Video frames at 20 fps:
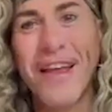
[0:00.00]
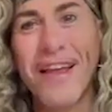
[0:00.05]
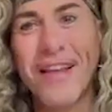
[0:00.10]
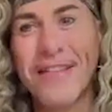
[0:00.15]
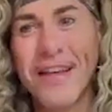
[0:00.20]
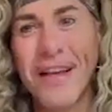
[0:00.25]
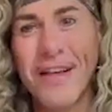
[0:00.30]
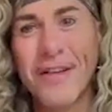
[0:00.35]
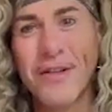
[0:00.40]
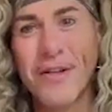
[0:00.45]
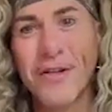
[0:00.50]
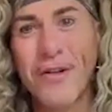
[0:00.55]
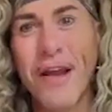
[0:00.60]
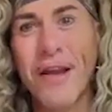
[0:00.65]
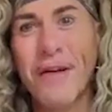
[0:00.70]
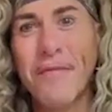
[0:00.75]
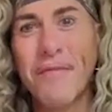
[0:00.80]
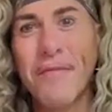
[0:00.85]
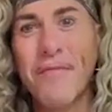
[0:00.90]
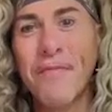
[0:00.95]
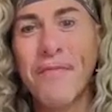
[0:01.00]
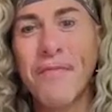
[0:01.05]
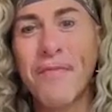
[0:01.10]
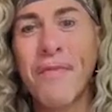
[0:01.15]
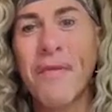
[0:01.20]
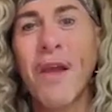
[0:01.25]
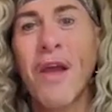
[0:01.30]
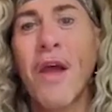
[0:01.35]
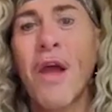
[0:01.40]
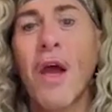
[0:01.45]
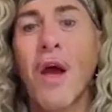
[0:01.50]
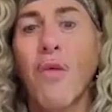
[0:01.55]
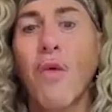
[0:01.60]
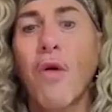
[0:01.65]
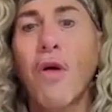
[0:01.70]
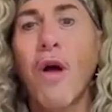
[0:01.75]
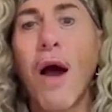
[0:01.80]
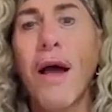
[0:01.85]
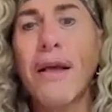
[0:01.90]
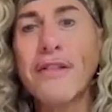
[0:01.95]
It sounds great.
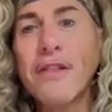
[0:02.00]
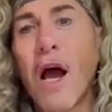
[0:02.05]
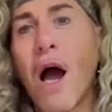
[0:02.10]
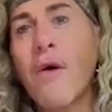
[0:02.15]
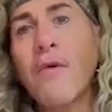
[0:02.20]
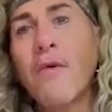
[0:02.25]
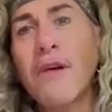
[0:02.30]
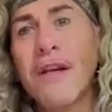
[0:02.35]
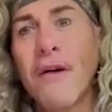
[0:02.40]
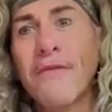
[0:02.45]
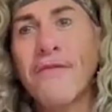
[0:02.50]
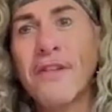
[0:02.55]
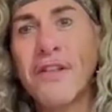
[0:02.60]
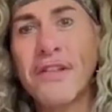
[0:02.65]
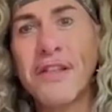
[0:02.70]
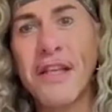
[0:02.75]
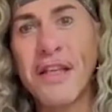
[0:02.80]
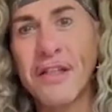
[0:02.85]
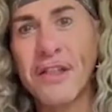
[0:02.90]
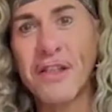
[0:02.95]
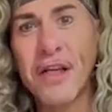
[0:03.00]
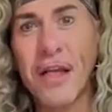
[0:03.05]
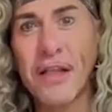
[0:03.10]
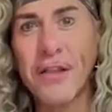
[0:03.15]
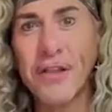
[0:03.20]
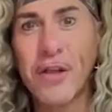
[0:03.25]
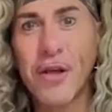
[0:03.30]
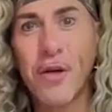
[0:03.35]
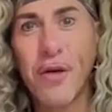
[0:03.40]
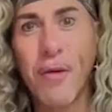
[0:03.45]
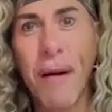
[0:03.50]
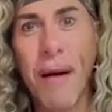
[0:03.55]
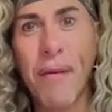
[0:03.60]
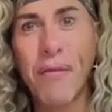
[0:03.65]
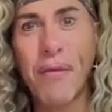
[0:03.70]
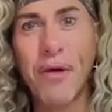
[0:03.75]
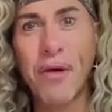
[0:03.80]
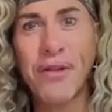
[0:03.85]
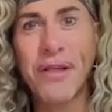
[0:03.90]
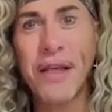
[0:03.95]
Well, guys, I would love to sit and chat to you about
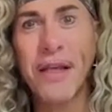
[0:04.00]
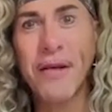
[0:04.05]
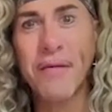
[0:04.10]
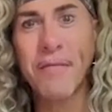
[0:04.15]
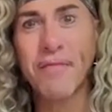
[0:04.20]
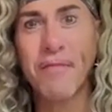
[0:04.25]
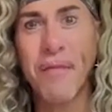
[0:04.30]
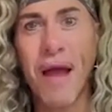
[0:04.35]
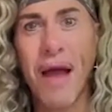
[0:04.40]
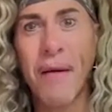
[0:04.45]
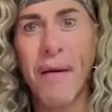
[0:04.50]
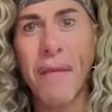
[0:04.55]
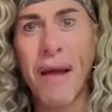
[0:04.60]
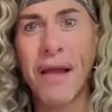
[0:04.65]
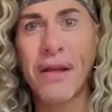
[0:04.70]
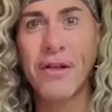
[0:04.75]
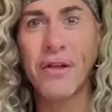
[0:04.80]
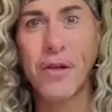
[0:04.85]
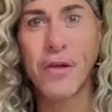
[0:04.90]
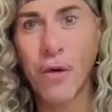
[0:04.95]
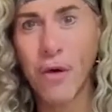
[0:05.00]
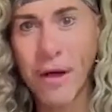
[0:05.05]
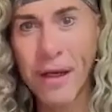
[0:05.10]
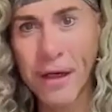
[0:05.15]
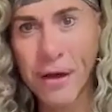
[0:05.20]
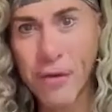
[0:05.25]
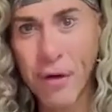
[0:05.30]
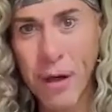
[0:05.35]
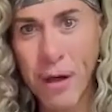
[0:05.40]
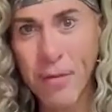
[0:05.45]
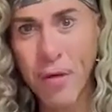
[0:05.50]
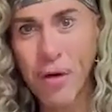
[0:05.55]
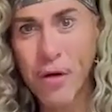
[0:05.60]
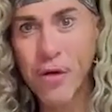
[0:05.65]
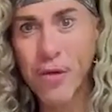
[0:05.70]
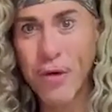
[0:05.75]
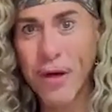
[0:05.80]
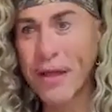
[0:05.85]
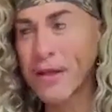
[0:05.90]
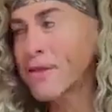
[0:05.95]
music and your incredible
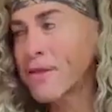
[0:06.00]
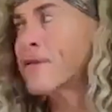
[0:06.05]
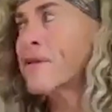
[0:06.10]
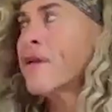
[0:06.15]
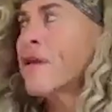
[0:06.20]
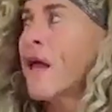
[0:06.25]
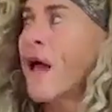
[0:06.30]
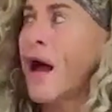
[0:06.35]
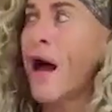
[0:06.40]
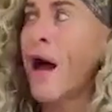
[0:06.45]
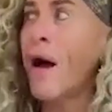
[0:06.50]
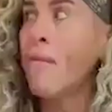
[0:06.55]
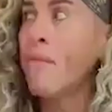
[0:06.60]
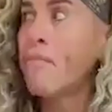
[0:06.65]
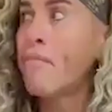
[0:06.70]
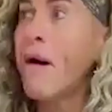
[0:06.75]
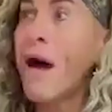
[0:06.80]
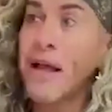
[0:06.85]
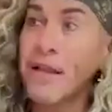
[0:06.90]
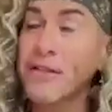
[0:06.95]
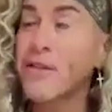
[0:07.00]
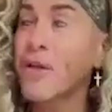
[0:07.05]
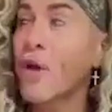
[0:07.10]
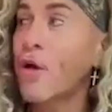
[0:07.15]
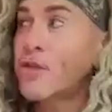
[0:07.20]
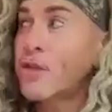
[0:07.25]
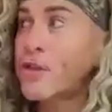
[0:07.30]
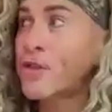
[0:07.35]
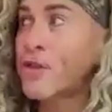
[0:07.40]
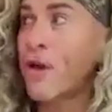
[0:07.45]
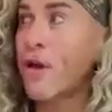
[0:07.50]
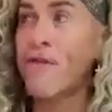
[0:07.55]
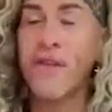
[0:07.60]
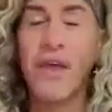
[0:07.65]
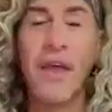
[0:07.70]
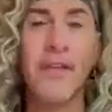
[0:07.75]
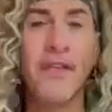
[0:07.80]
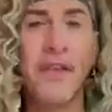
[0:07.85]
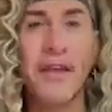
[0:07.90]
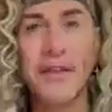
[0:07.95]
careers. But just over
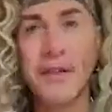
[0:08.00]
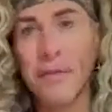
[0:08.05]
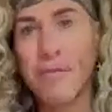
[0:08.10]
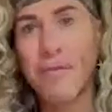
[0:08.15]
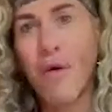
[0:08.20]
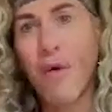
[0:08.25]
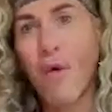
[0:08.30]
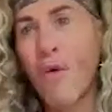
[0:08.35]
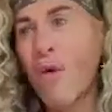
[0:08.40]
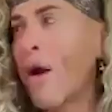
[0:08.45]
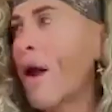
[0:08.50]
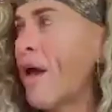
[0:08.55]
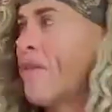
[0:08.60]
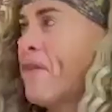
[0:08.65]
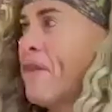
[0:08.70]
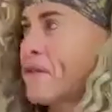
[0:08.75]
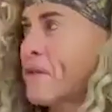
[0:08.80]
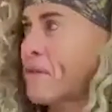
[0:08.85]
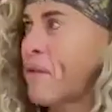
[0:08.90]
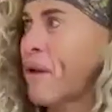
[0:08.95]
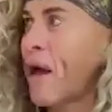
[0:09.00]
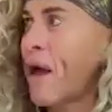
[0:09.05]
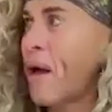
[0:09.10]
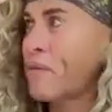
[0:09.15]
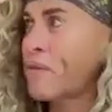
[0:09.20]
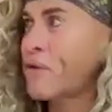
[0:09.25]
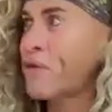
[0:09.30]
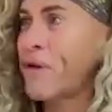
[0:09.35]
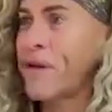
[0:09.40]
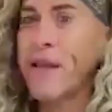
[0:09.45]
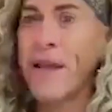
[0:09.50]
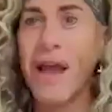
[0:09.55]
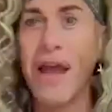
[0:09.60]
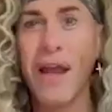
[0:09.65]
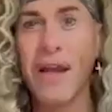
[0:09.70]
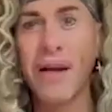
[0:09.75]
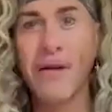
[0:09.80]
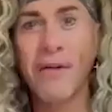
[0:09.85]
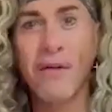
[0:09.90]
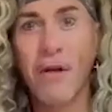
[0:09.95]
there, there's a pool and there's a palm tree
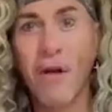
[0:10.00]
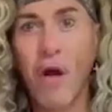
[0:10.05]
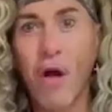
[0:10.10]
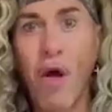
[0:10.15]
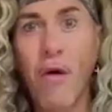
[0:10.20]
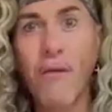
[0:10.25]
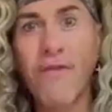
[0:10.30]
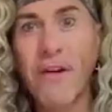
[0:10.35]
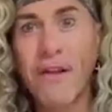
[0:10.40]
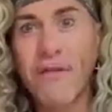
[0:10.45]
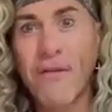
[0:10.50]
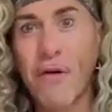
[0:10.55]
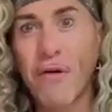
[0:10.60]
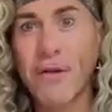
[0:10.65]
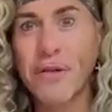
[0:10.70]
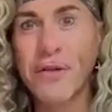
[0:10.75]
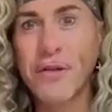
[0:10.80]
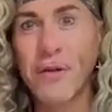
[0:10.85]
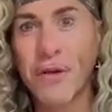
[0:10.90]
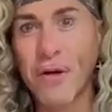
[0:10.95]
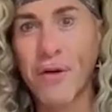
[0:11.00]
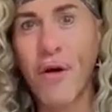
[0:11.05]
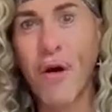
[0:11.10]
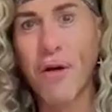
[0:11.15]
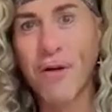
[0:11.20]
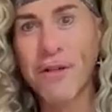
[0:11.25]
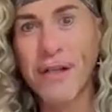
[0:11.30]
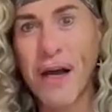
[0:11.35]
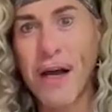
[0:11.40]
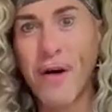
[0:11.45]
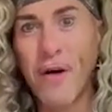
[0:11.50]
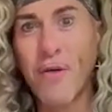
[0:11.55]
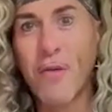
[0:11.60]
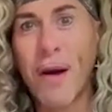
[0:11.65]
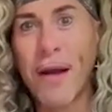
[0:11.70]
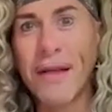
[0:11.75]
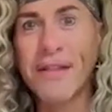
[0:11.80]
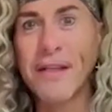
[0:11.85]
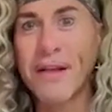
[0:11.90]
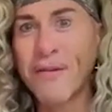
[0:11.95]
and hopefully very soon a cocktail
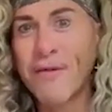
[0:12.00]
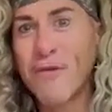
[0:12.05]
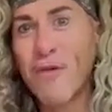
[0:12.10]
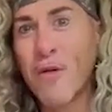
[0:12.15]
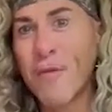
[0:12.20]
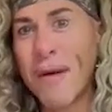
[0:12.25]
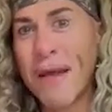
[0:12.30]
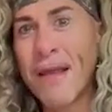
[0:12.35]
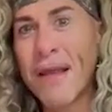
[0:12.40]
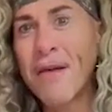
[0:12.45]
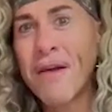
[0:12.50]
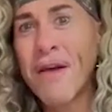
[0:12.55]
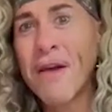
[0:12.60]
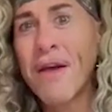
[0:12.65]
waiting for me.